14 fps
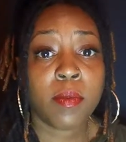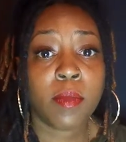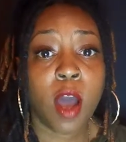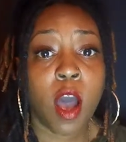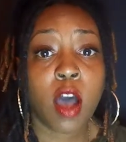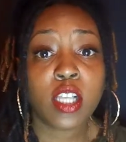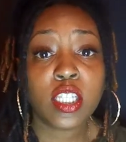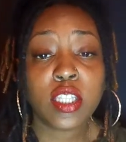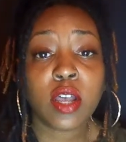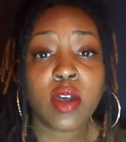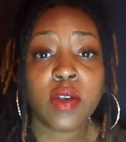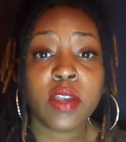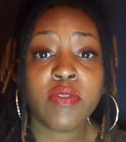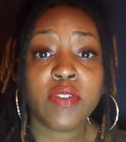
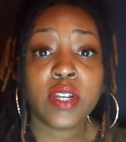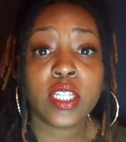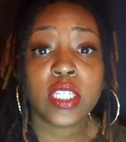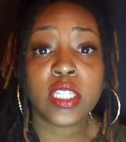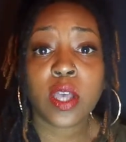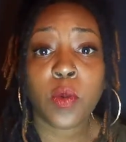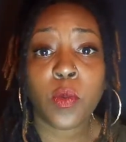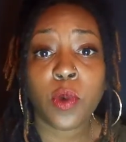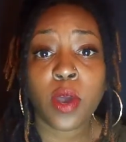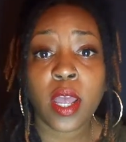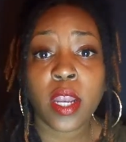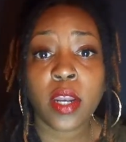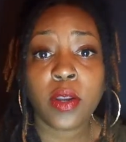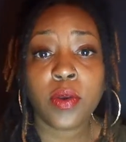Also, if you're
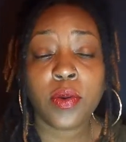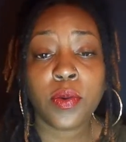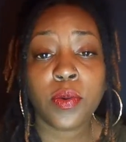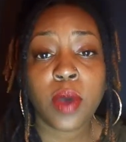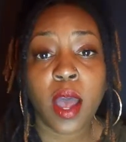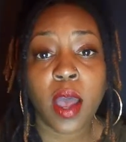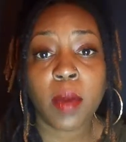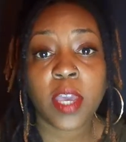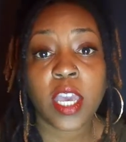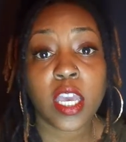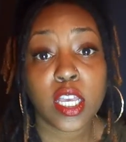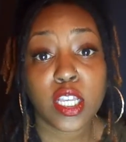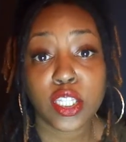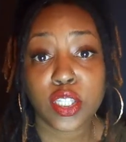someone who
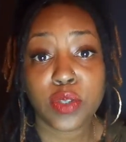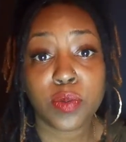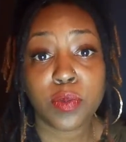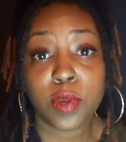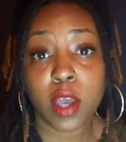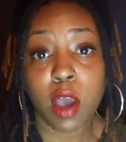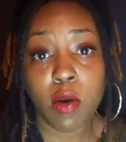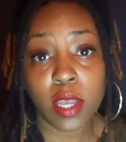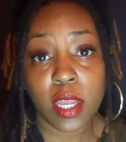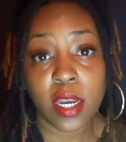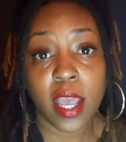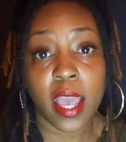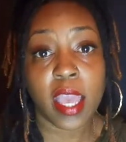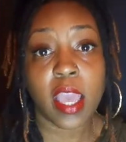can consume
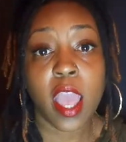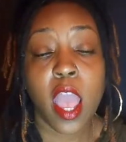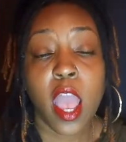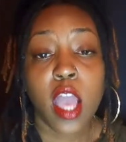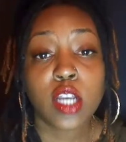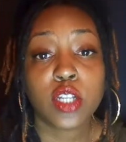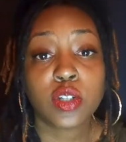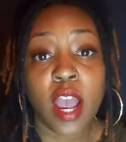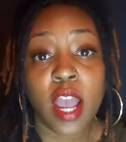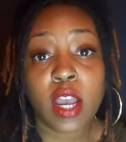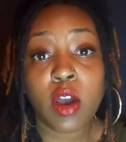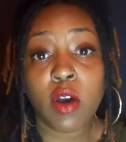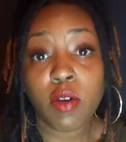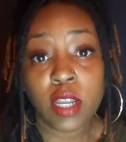coconut, try
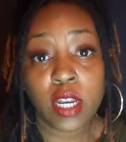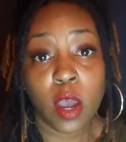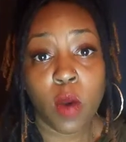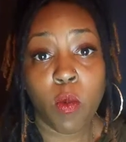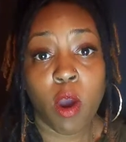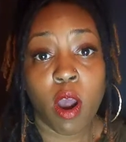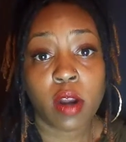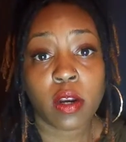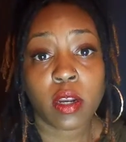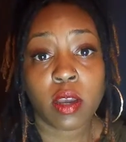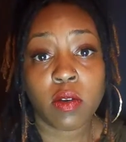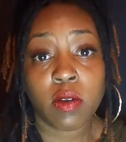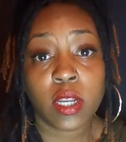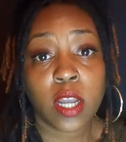coconut water.
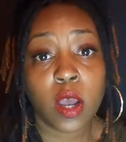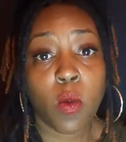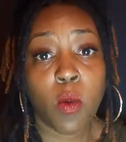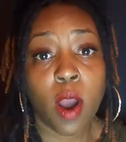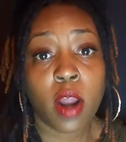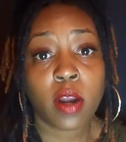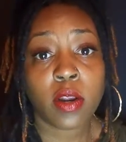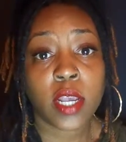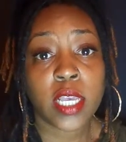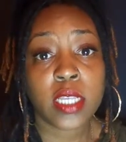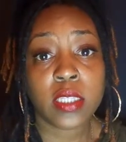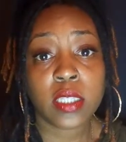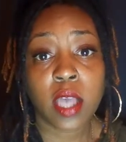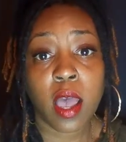Coconut water
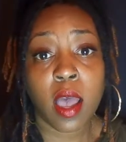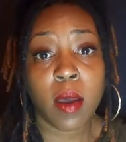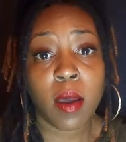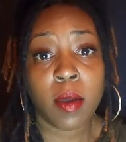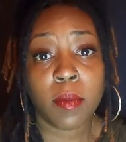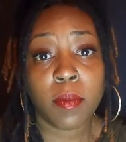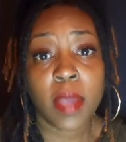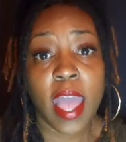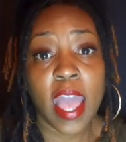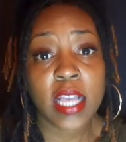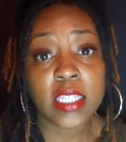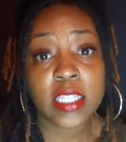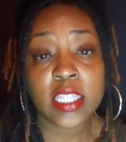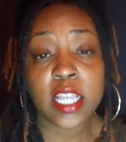is
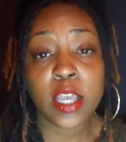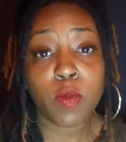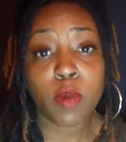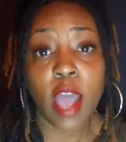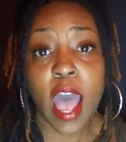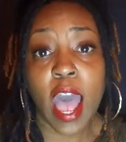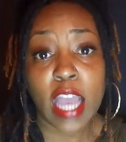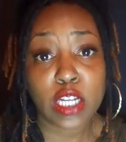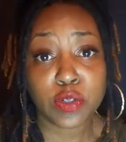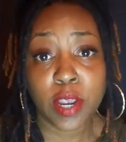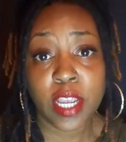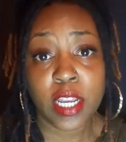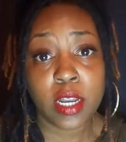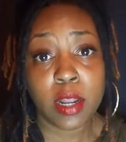excellent with
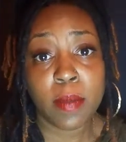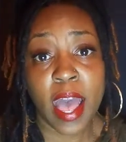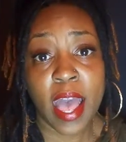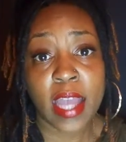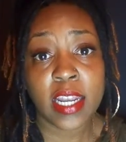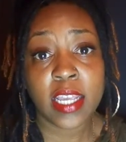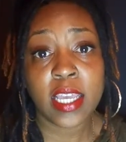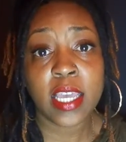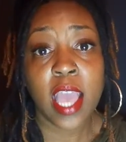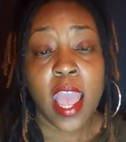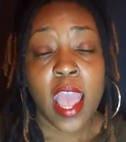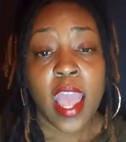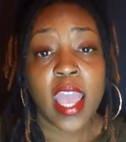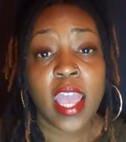hydrating the body,
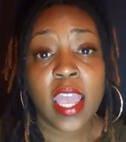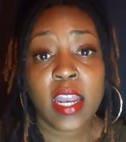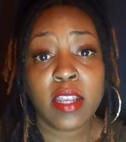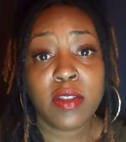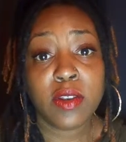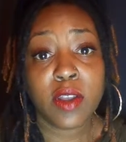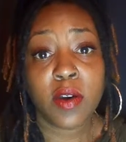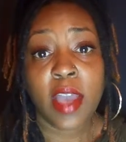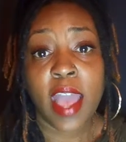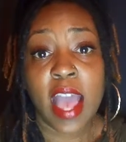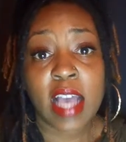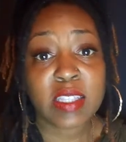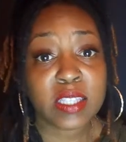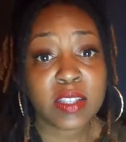and you know, it
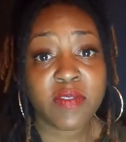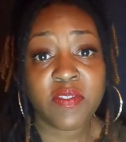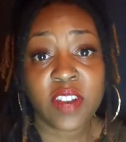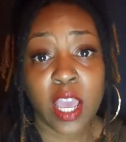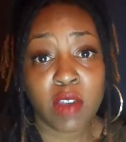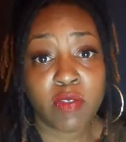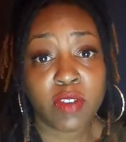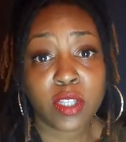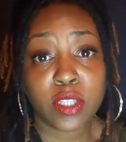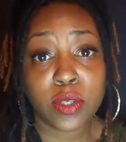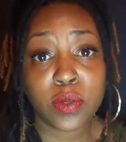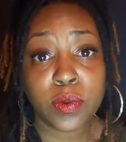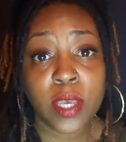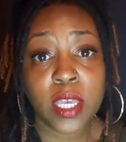has some flavor
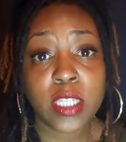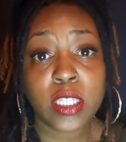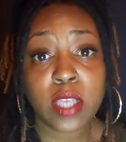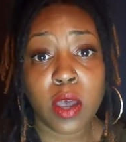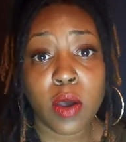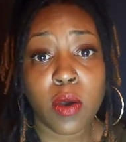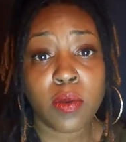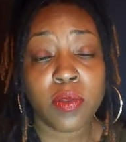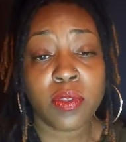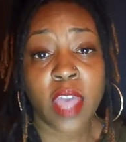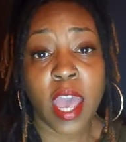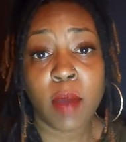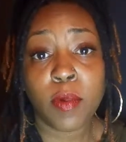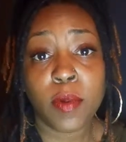to it, so
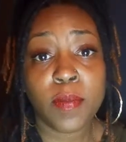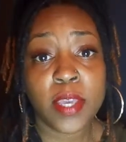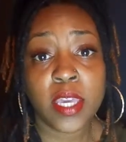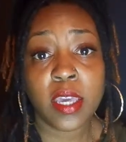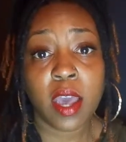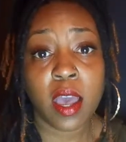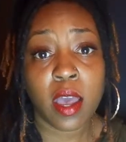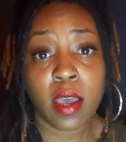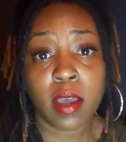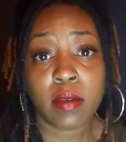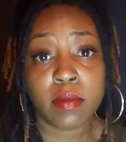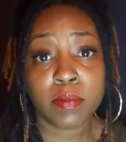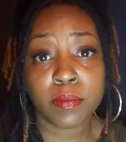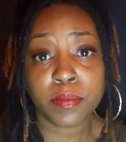that would be
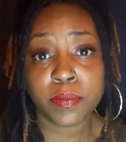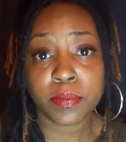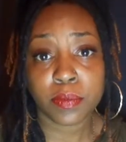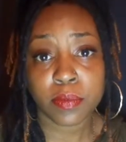an